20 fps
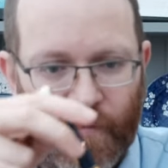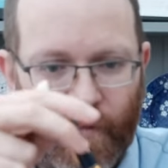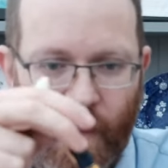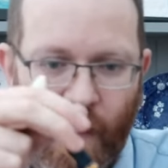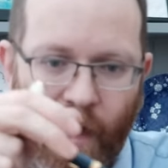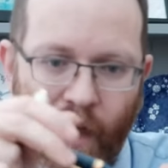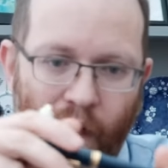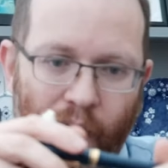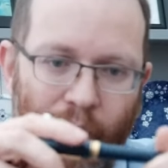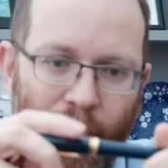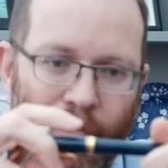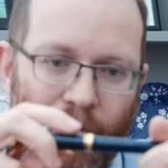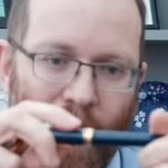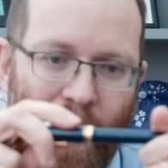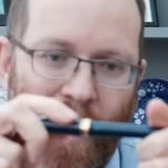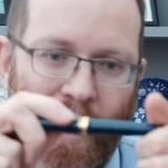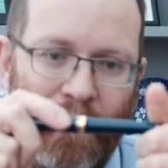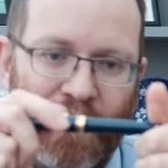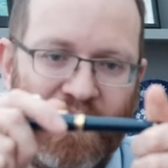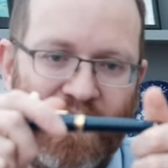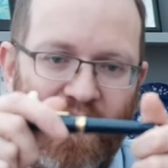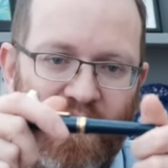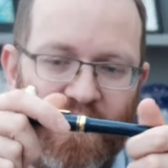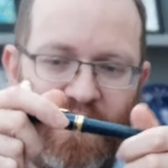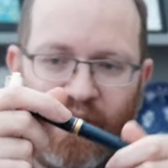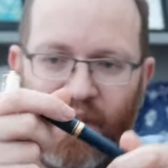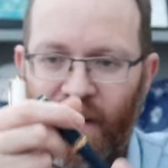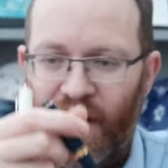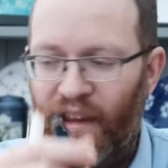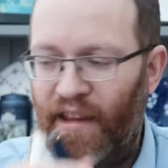Um, absolutely
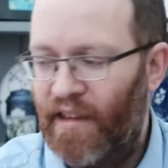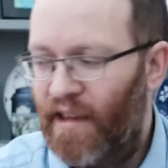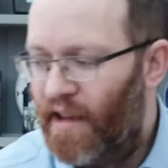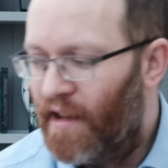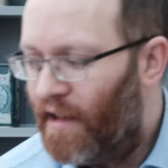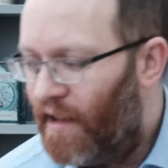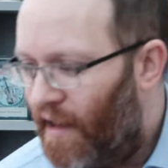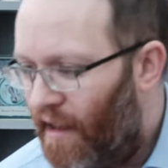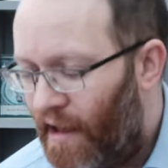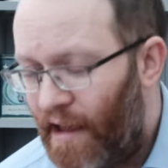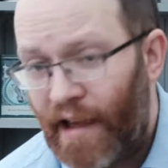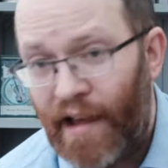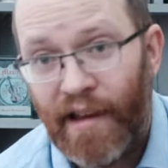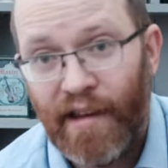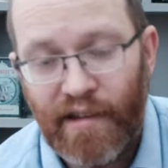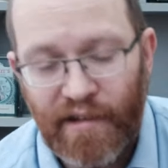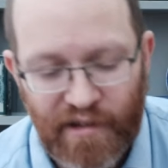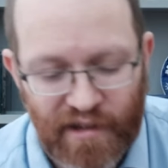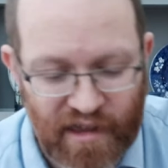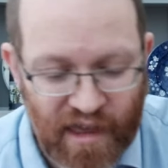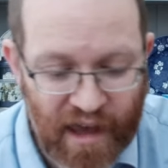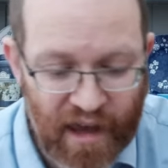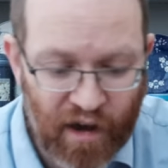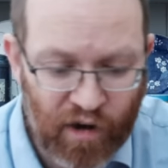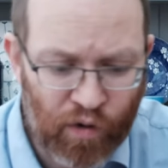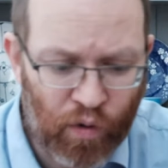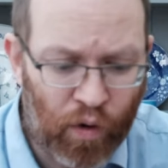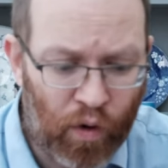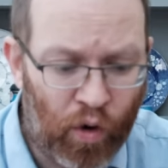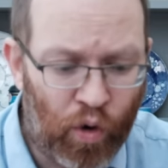stunning. And they
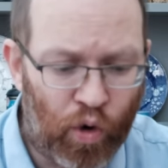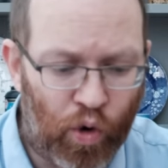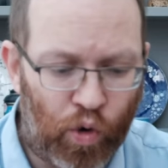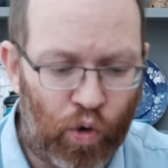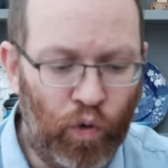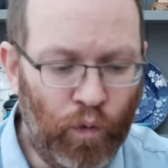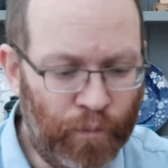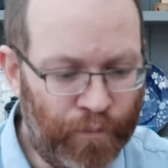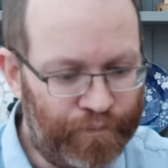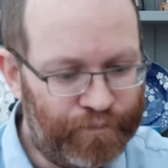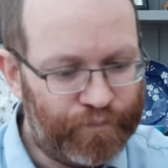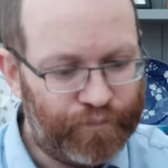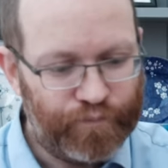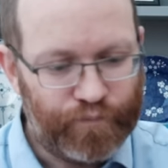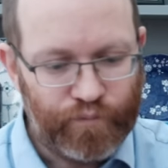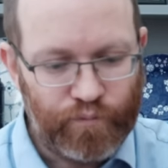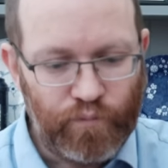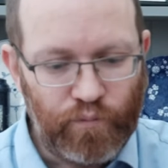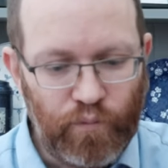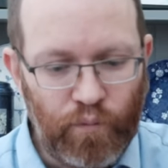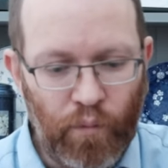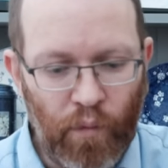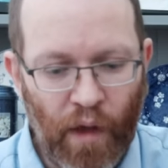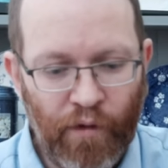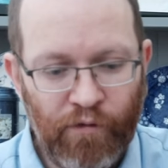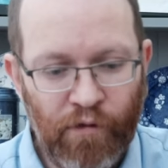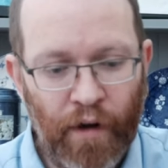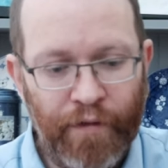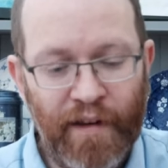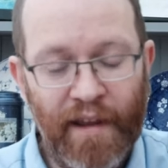are all
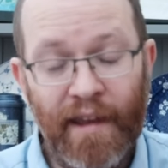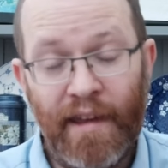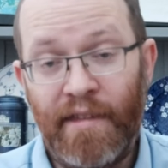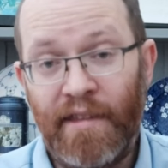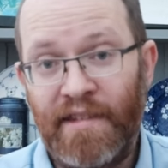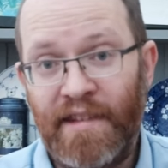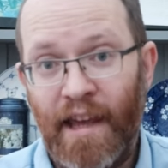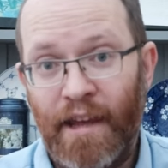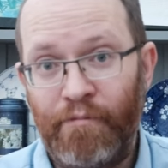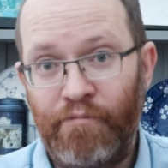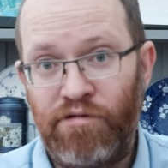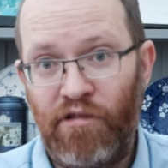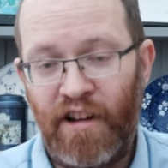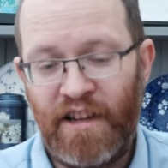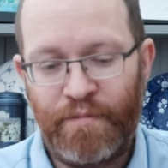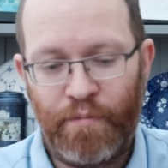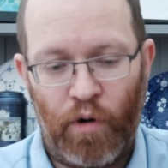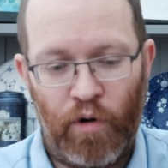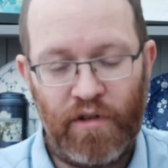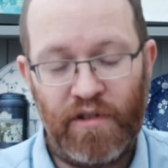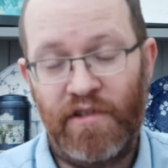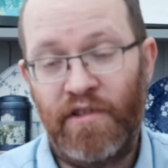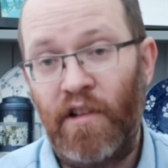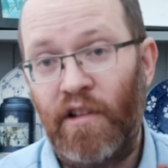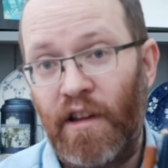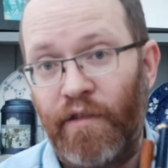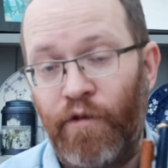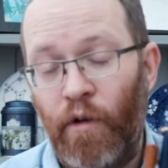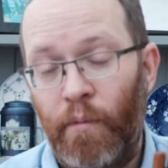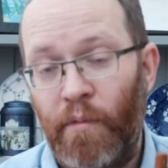roughly in the same price point,
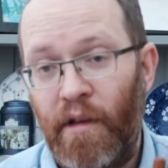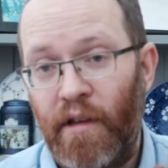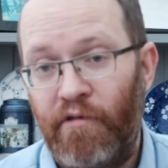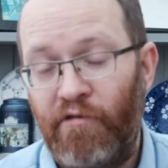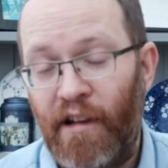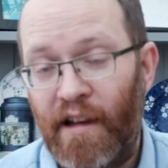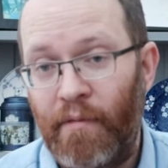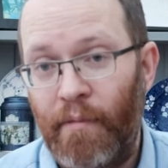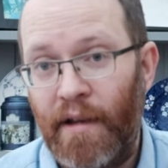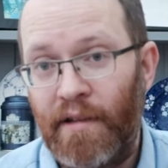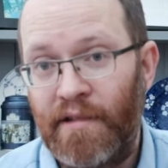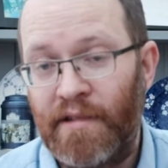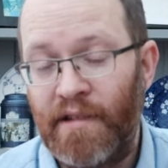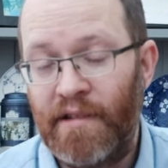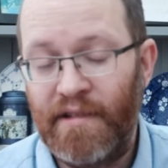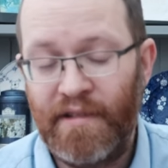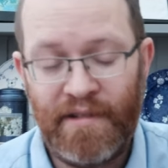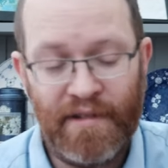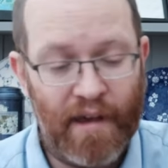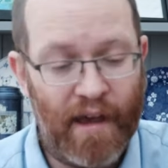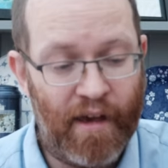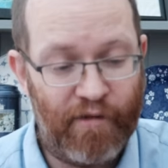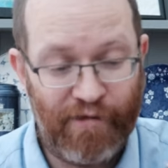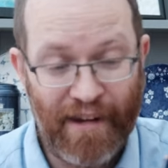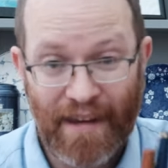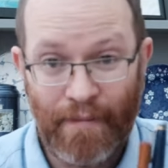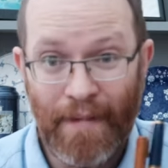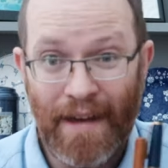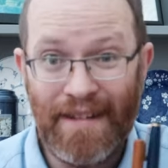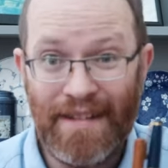certainly from the recommended, uh,
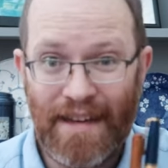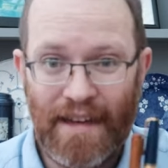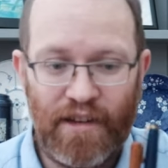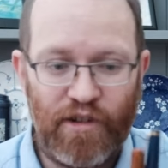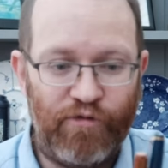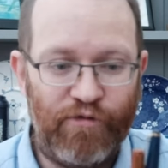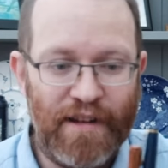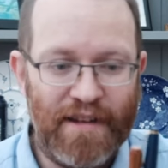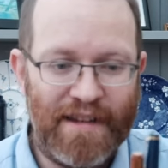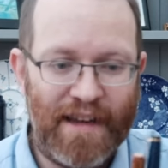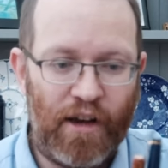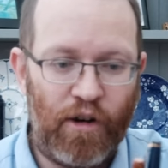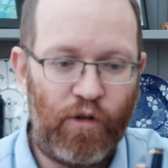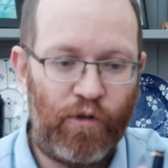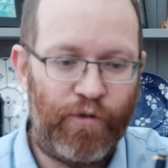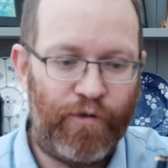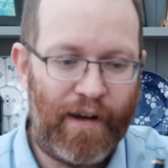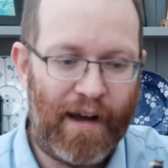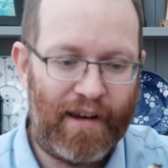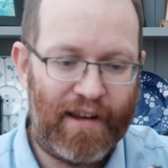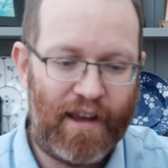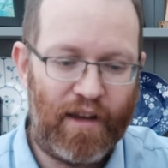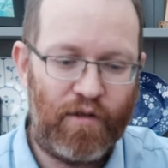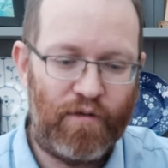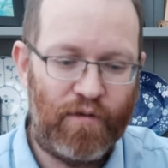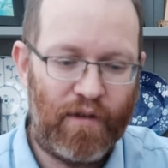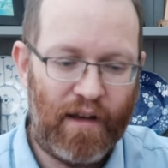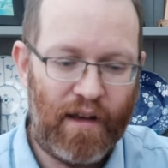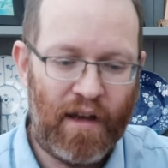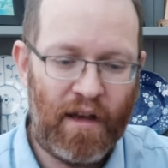recommended retail value
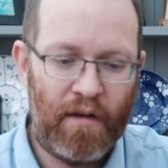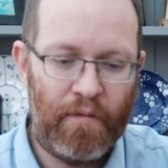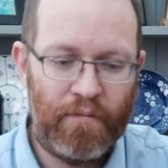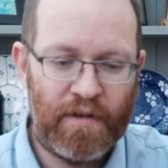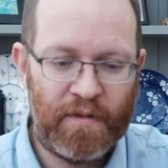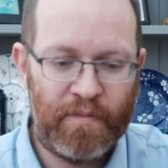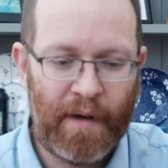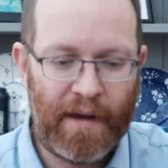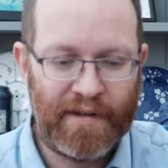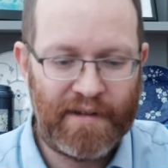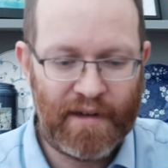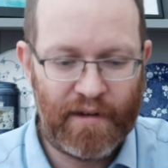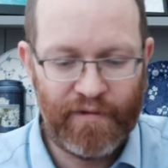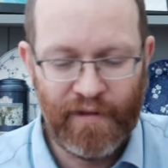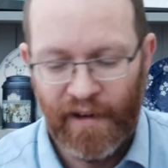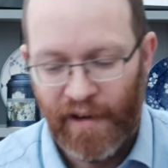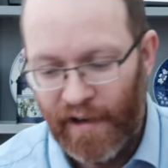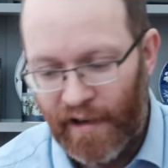um, perspective.